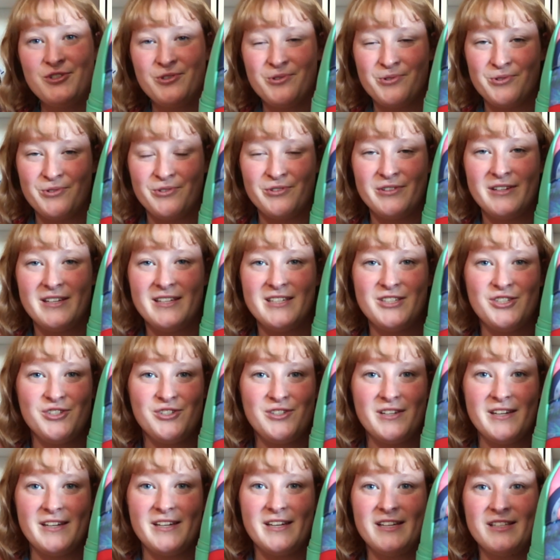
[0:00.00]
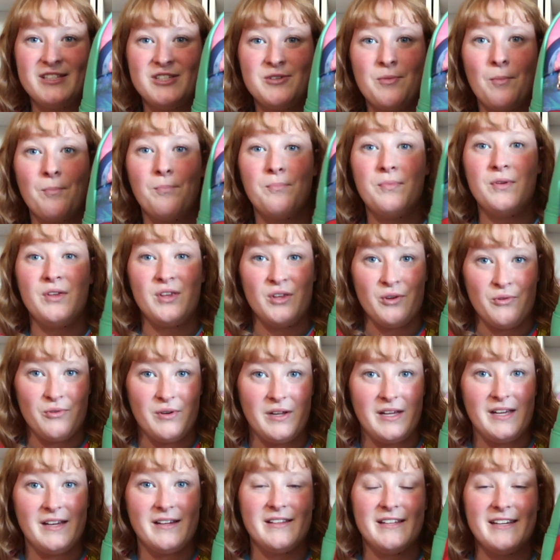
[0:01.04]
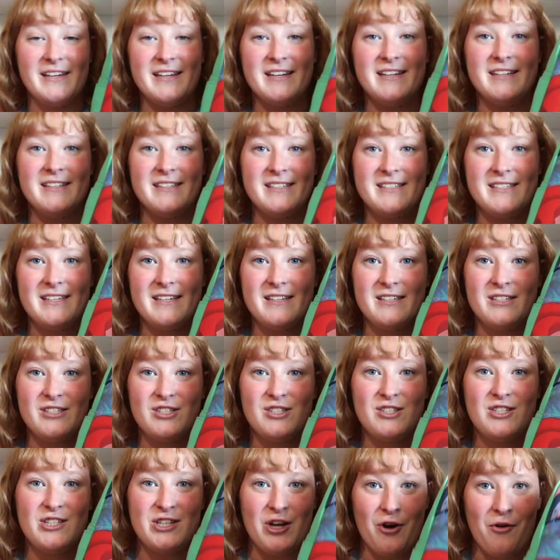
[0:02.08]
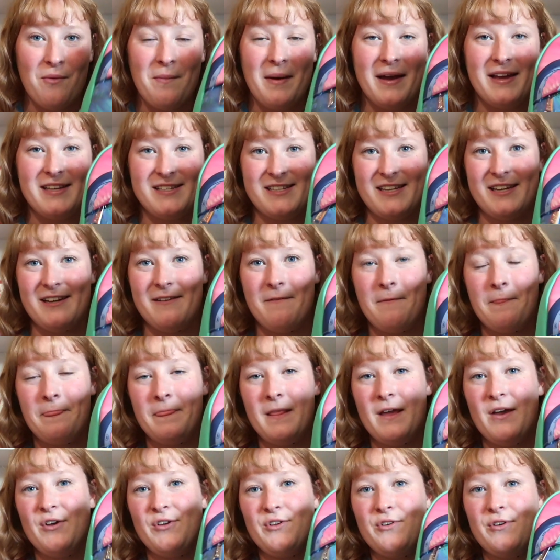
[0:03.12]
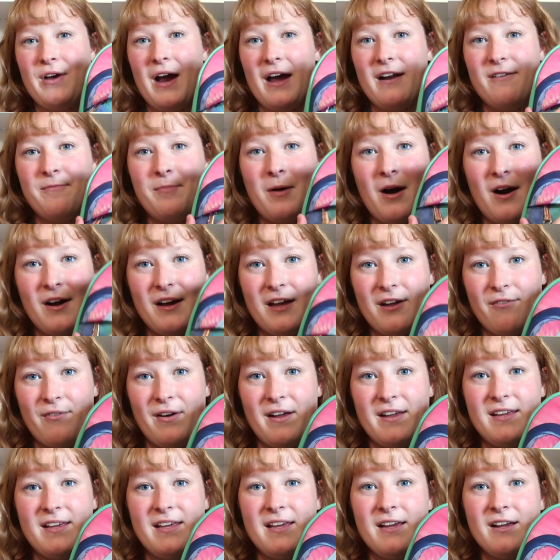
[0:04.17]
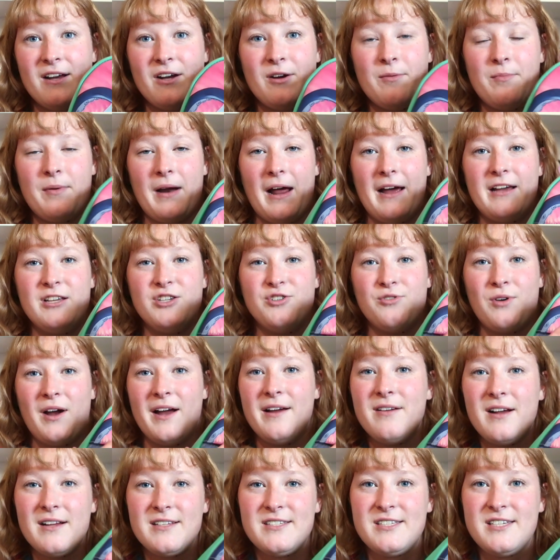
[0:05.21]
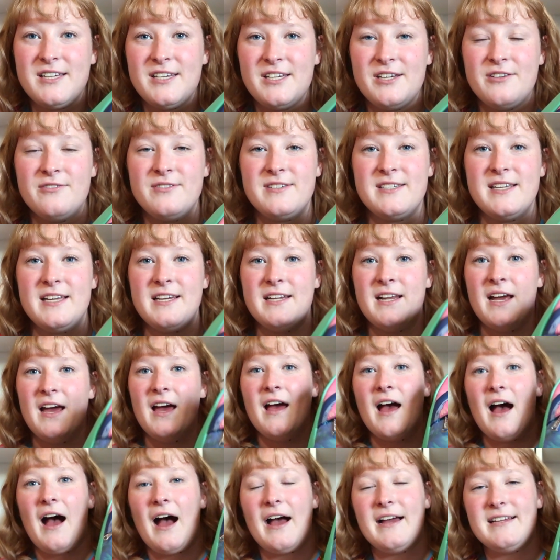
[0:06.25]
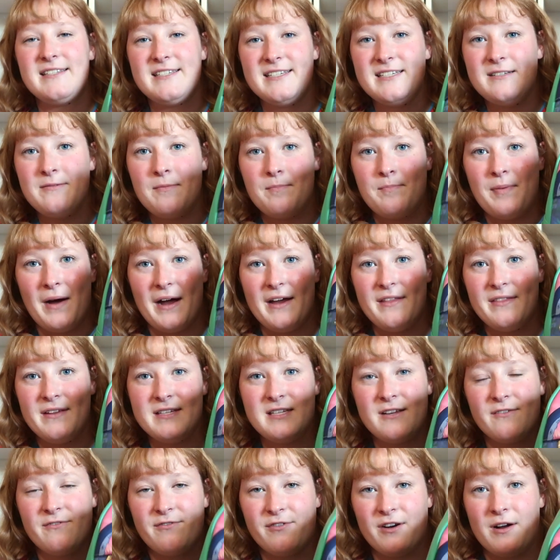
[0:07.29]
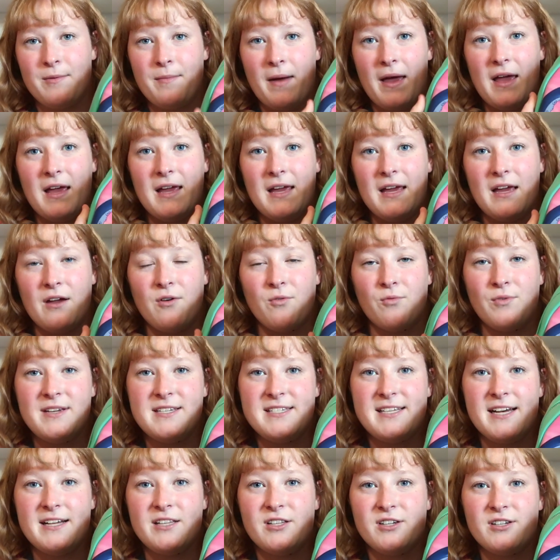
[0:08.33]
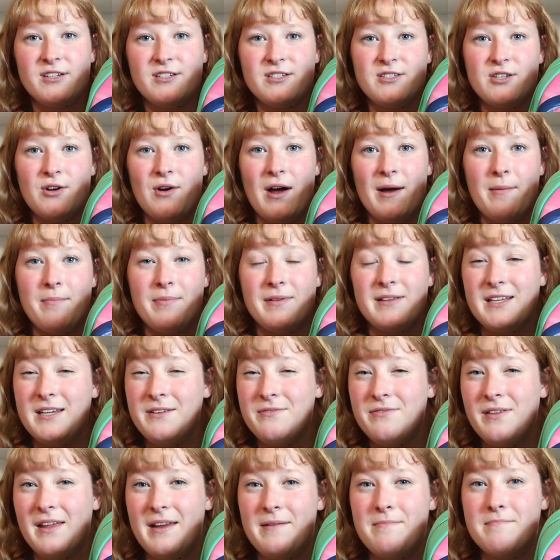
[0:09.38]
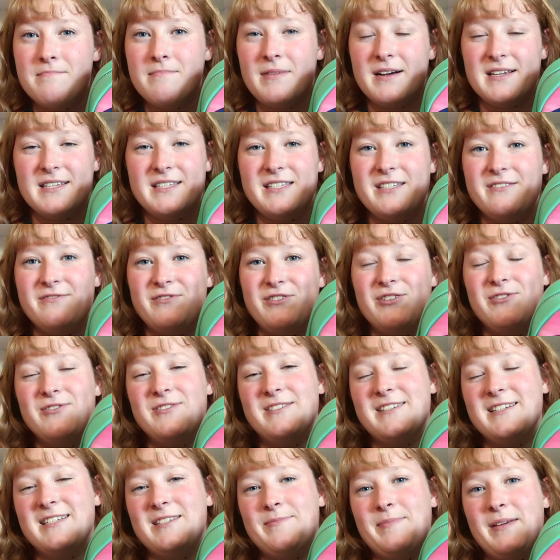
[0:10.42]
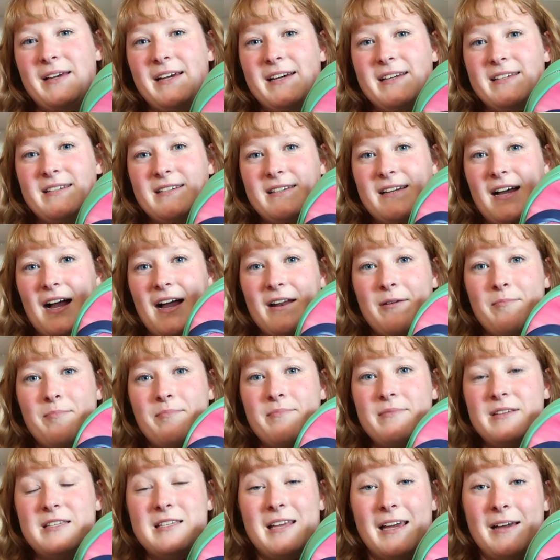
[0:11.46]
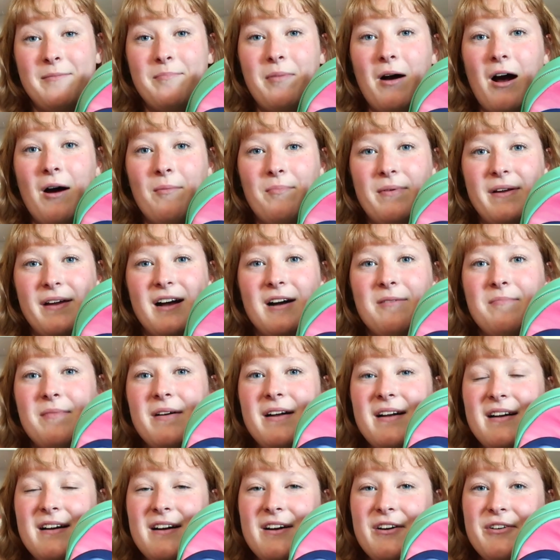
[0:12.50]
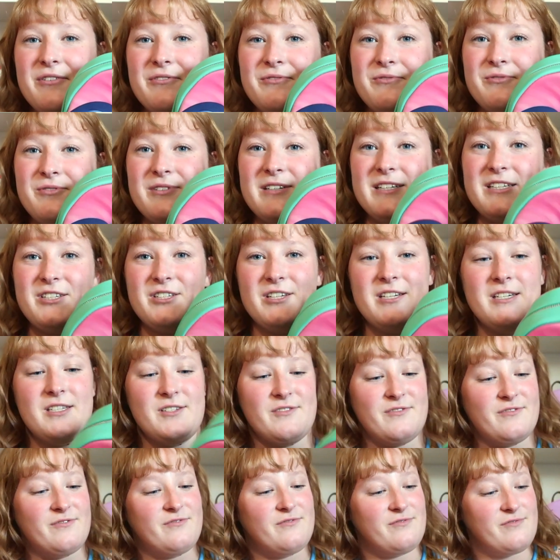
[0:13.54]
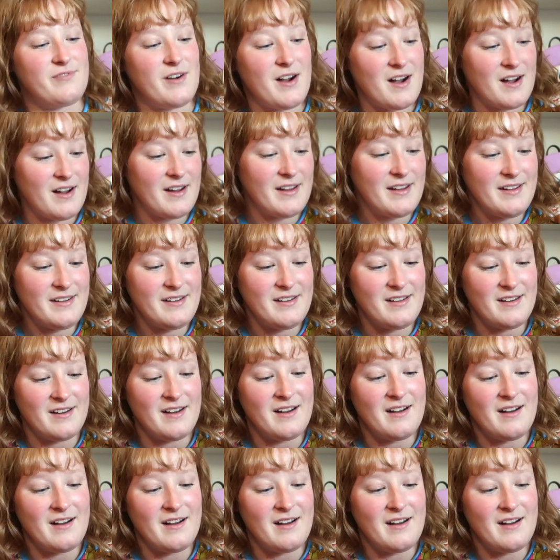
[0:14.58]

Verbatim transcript: truly just like it's beauty like it's so amazing you got a pocket right here but I try not to use it I did buy this from a reseller so I believe they must have used this because it kind of is like popping up which it's fine